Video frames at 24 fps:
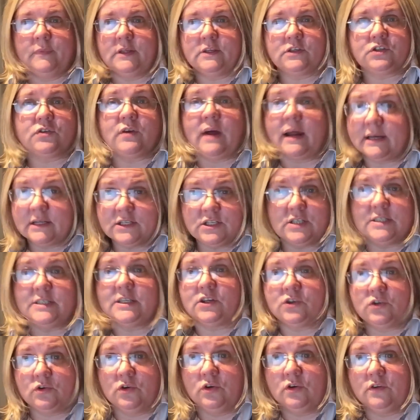strategies
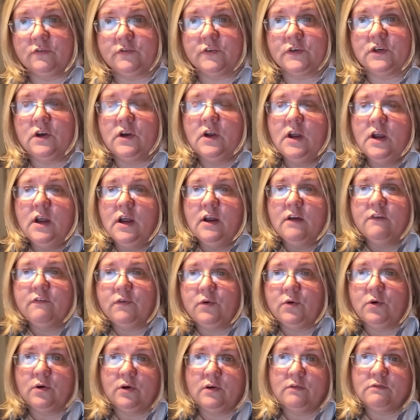at all
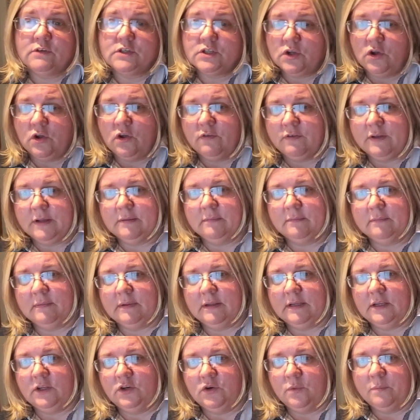for resolving,
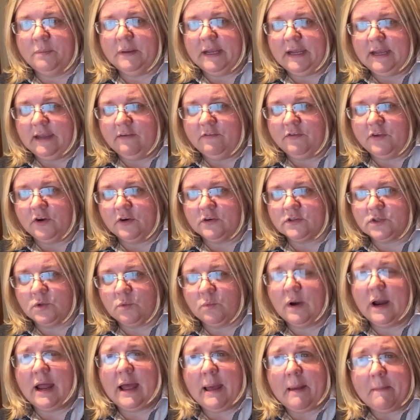you know, behaviour. So
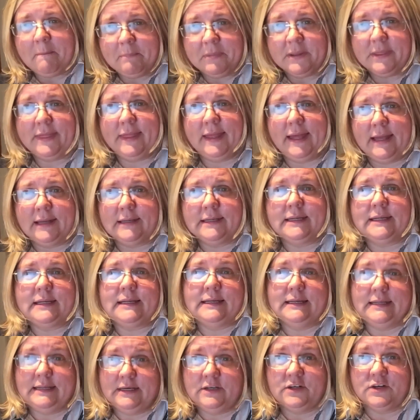we're
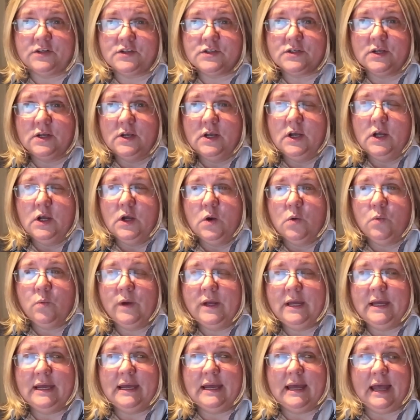empathetic leaders.
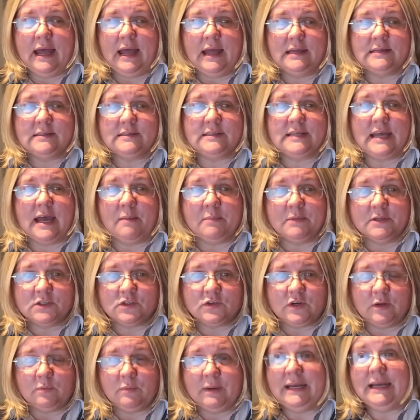We
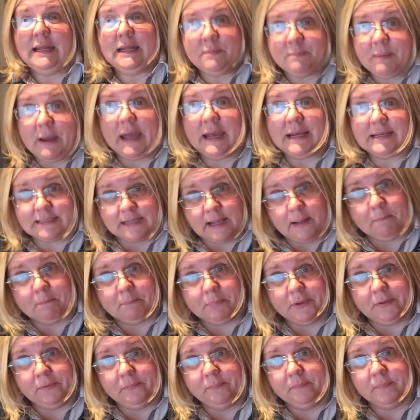demonstrate, we lead by
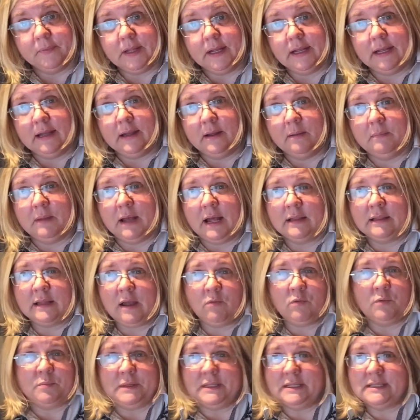example, and
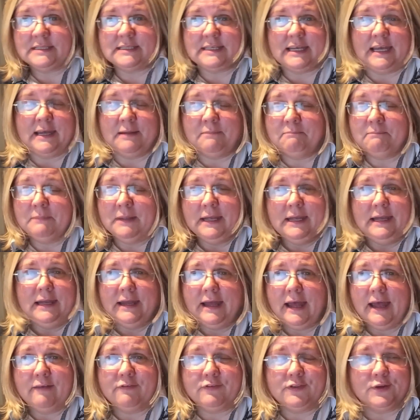that would be the same
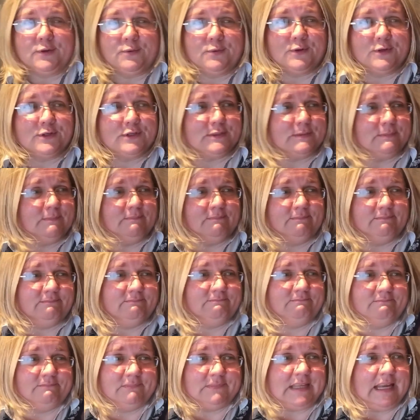if there was
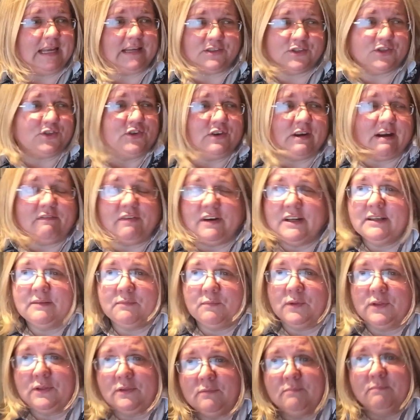tension and
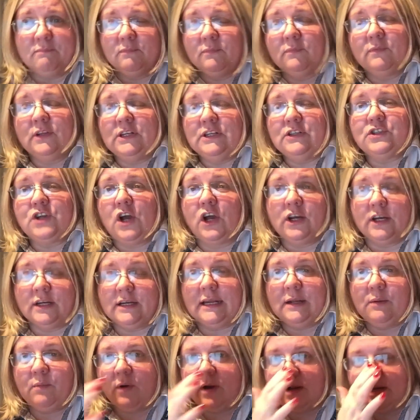everything.
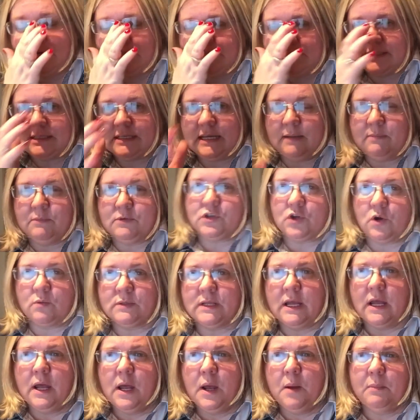Undoubtedly working as a teen is
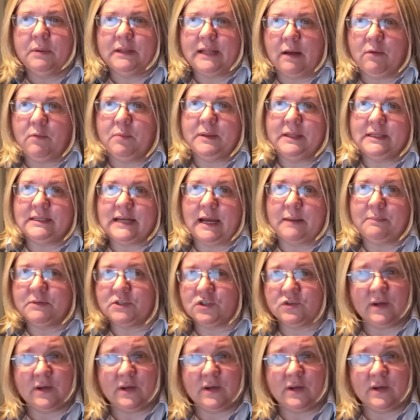always, but that would be the type of